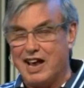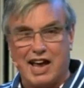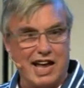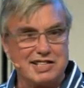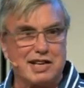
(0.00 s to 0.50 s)

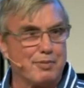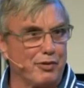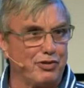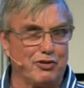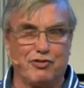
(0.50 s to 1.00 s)
Hands up
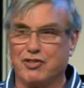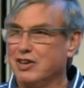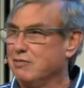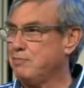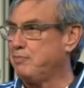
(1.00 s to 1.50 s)
if you've
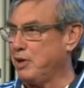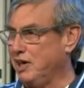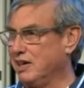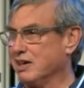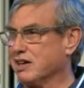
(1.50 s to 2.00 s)

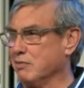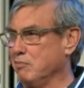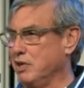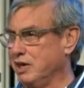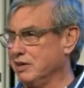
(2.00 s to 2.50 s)
been a
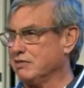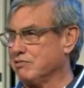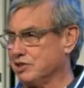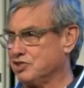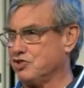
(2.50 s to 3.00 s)
committed
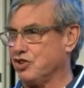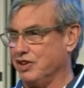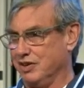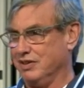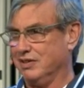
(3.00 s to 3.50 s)
Christian.
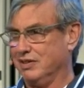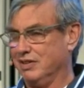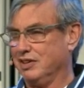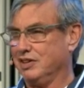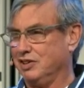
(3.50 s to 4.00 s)

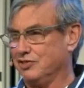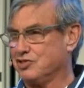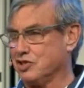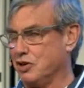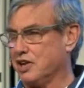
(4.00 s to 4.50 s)
You've
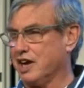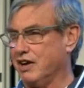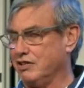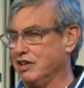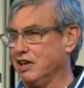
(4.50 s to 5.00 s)
sold
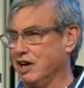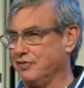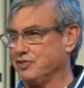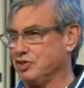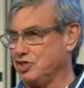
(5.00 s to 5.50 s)
out your
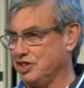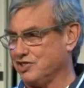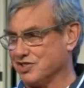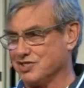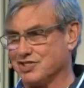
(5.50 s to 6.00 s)
life to
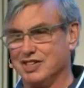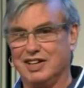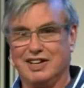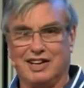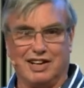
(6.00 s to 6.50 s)
Jesus
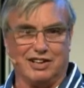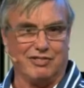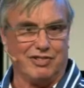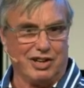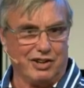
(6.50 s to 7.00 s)
and
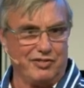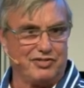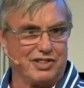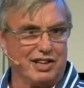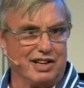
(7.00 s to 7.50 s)
you've
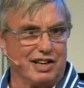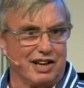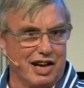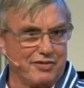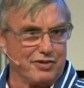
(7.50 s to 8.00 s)
lived a
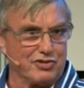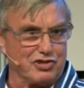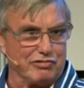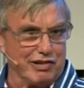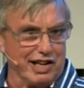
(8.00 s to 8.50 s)
life of
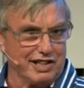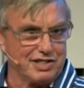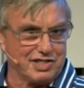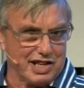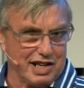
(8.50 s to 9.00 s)
surrender
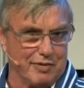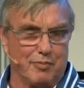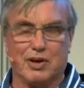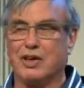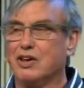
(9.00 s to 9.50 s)
to
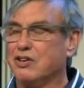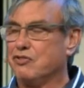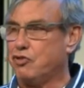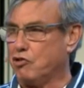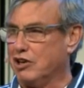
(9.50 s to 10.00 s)
Him
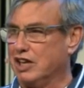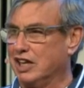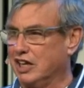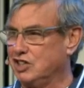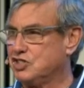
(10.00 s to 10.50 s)
for at
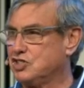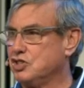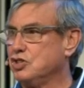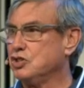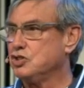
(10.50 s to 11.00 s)

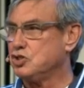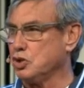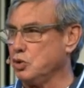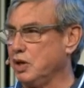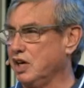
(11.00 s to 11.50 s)
least
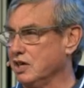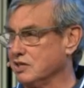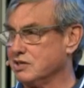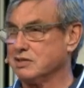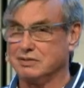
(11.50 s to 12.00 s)
2
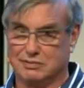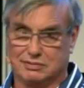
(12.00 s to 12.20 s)
years.